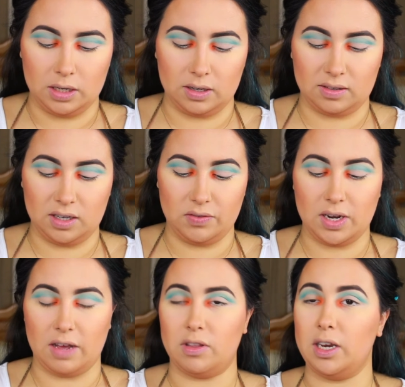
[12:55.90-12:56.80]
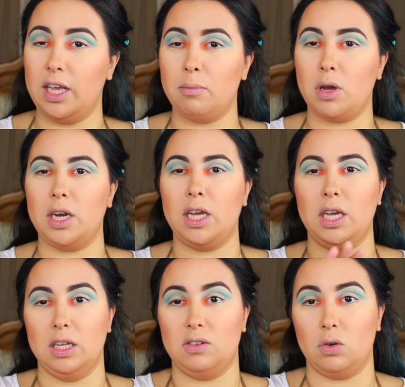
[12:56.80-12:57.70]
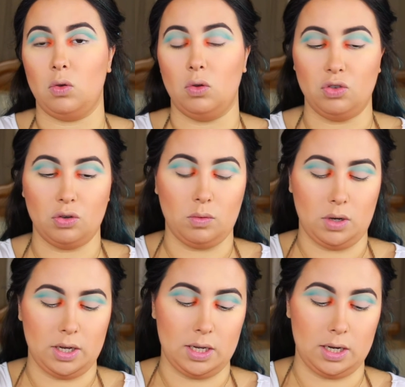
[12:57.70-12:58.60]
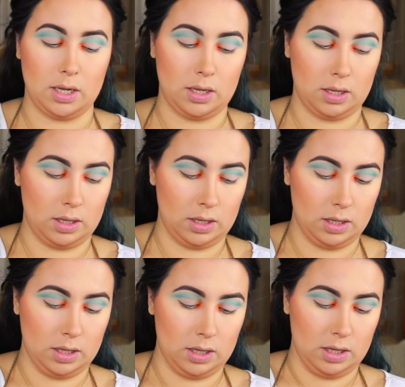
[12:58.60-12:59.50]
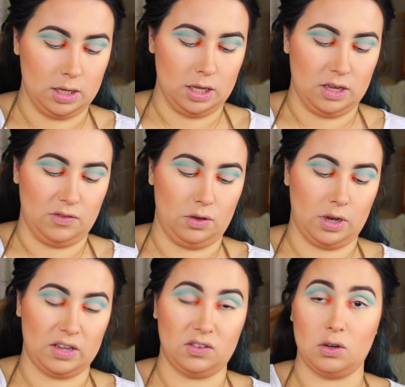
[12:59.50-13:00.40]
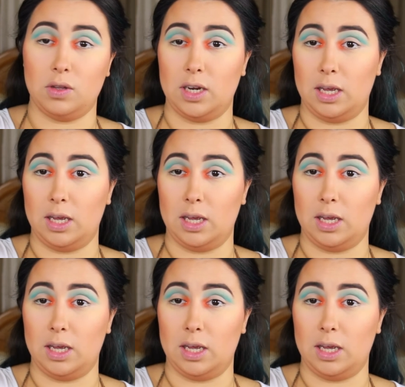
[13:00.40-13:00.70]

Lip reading: Doesn't even have the name on it. It's an older one. If you guys know the